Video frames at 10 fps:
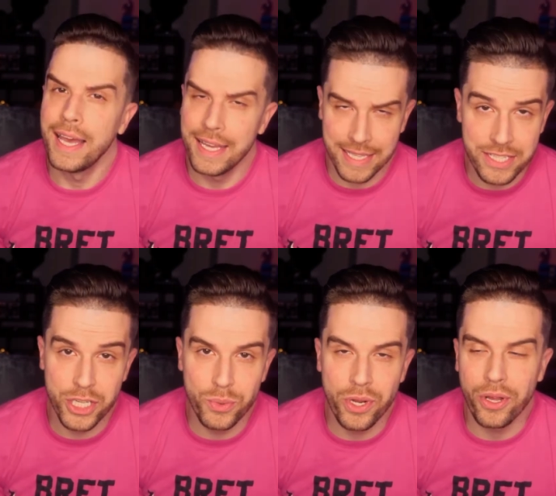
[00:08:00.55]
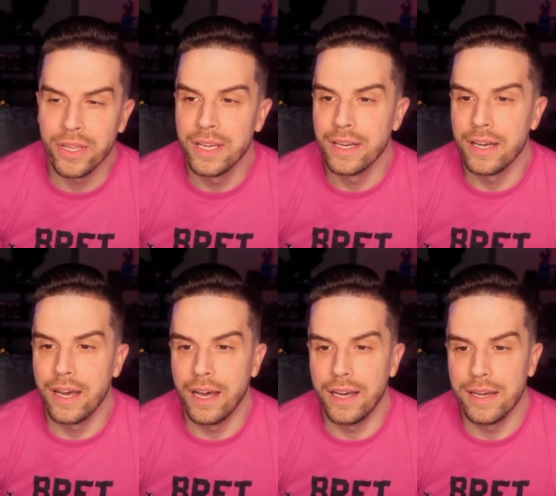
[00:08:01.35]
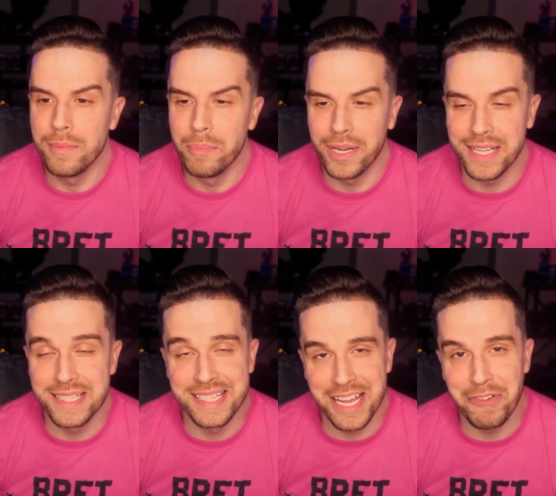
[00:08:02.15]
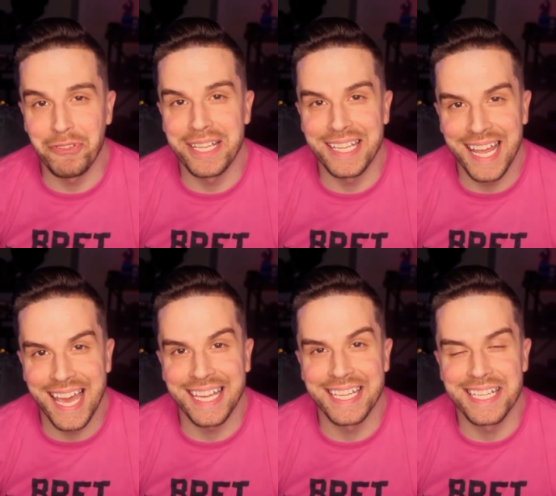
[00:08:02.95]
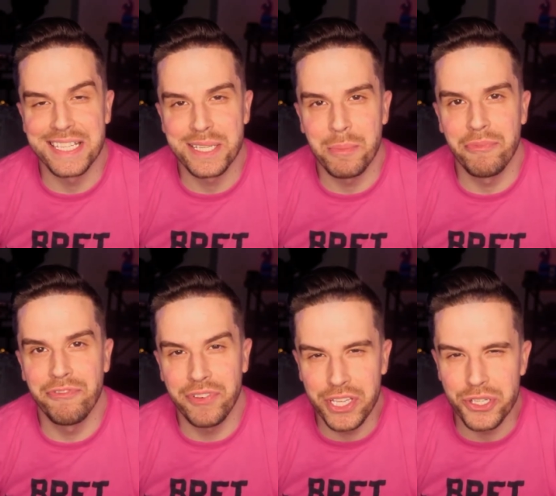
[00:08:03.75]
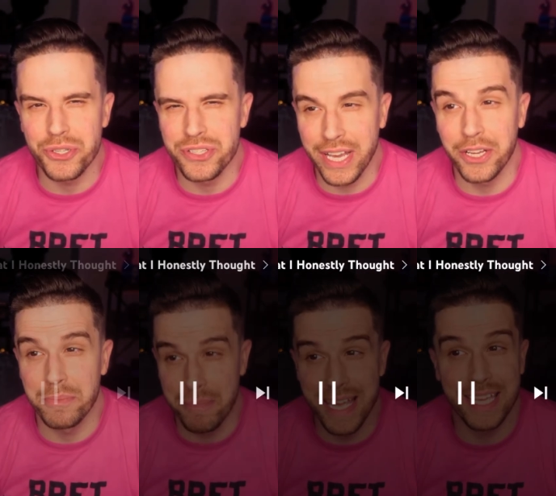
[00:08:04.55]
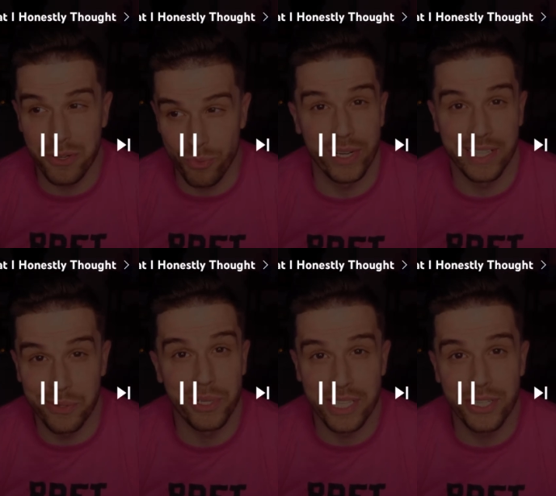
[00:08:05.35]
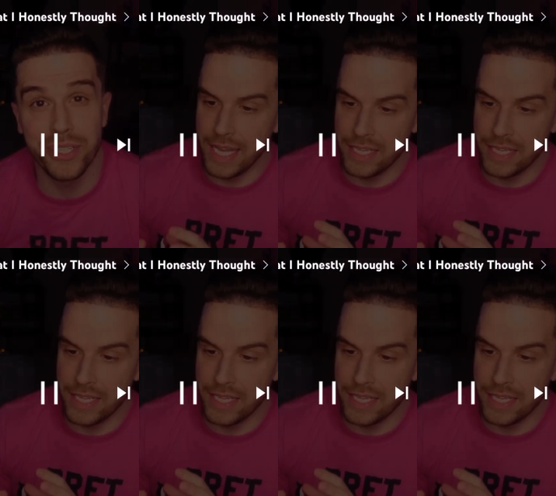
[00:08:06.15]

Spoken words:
And that's cute and all. But it's definitely lacking some features that could make it really, really good.